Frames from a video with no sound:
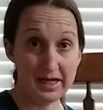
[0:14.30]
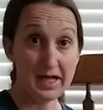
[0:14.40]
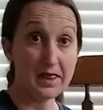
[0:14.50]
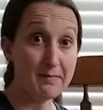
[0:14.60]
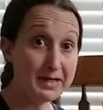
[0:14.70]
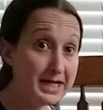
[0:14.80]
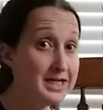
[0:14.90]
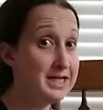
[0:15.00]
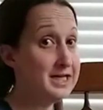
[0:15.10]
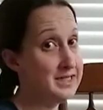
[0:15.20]
The
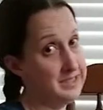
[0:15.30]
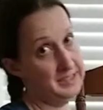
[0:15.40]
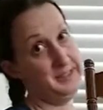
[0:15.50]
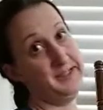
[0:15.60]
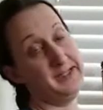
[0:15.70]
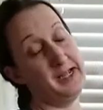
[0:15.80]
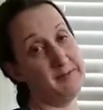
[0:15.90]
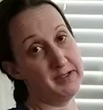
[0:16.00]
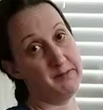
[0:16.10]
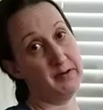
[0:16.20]
beginning is the same
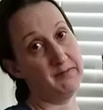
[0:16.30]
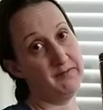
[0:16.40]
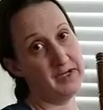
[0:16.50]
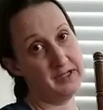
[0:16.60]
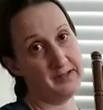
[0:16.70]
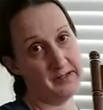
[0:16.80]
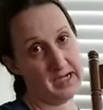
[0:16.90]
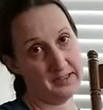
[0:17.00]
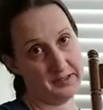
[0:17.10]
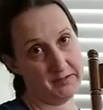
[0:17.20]
as what we've done on the
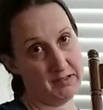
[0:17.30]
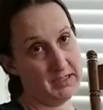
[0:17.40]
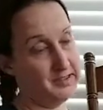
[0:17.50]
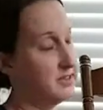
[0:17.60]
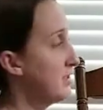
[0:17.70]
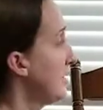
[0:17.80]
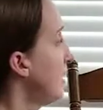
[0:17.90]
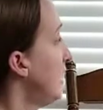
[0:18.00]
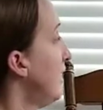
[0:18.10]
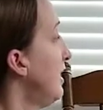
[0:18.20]
last 2 lessons.
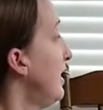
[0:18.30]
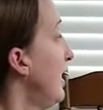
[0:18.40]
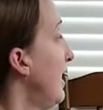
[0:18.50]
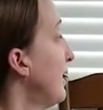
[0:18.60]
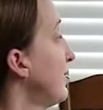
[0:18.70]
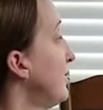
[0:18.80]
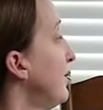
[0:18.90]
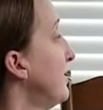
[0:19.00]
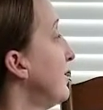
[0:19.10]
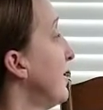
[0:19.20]
X
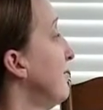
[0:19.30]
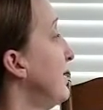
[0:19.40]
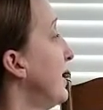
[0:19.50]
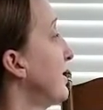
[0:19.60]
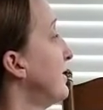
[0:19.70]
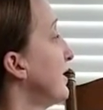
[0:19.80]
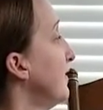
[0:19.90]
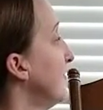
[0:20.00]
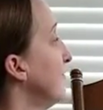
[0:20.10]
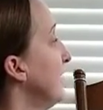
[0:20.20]
times x
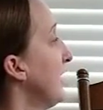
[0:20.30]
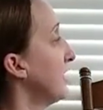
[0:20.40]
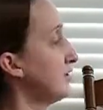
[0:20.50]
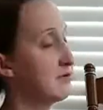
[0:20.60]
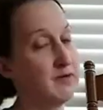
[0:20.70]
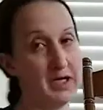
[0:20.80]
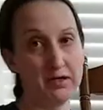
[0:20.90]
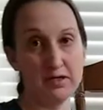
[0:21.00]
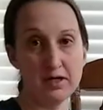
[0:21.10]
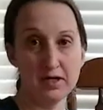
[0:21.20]
gives me x squared.
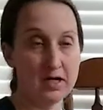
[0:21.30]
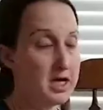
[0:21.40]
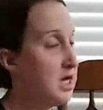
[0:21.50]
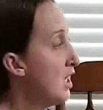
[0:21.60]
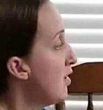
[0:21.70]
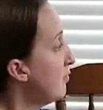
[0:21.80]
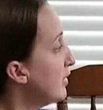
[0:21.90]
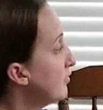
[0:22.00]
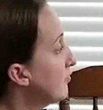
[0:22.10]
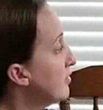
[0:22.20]
But
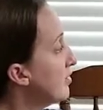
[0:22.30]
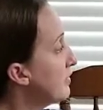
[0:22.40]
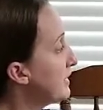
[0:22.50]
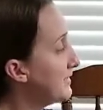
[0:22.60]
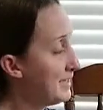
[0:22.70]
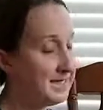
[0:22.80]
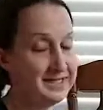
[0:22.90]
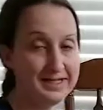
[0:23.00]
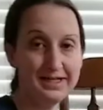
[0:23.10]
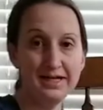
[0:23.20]
you'll notice the
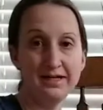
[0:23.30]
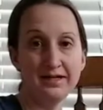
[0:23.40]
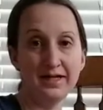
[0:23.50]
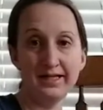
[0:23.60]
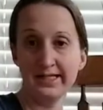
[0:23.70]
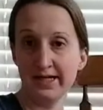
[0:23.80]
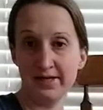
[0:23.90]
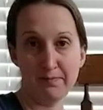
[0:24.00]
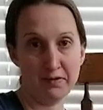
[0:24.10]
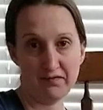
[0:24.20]
ending, it's not a
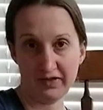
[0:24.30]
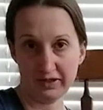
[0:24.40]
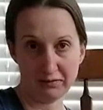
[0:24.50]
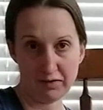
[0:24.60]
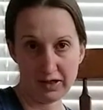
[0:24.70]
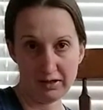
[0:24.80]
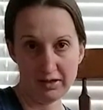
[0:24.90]
perfect square.